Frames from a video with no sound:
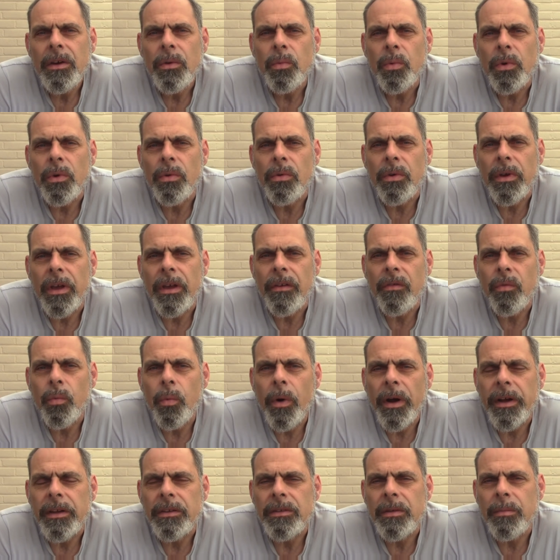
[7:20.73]
will give
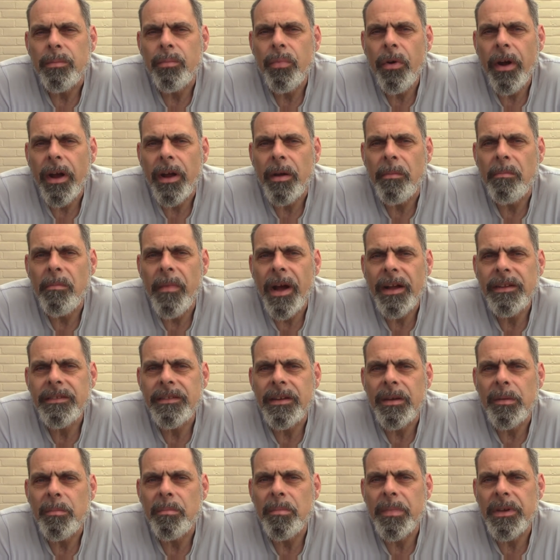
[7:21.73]
way to
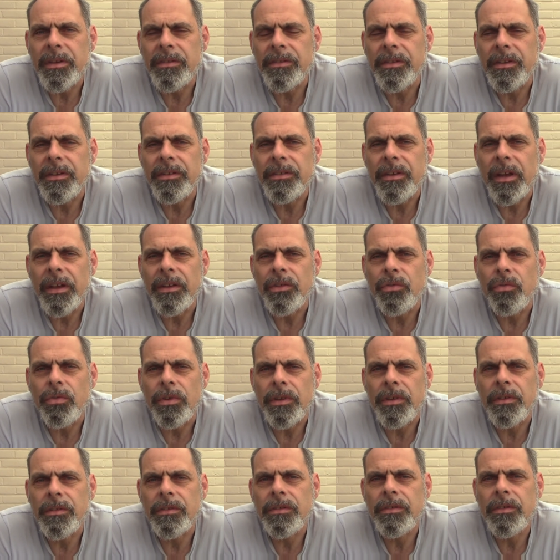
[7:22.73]
pragmatic business
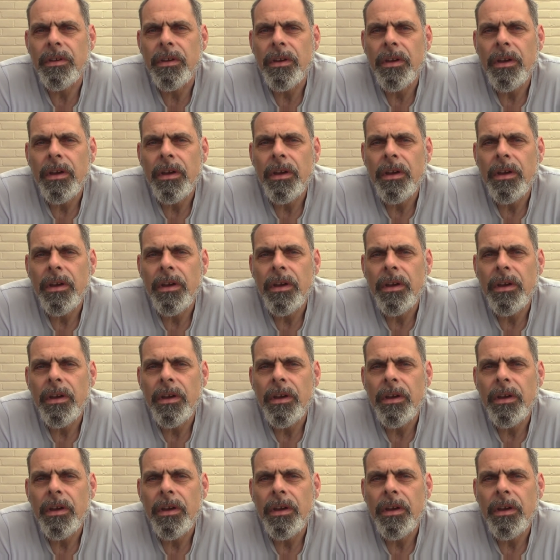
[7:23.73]
interests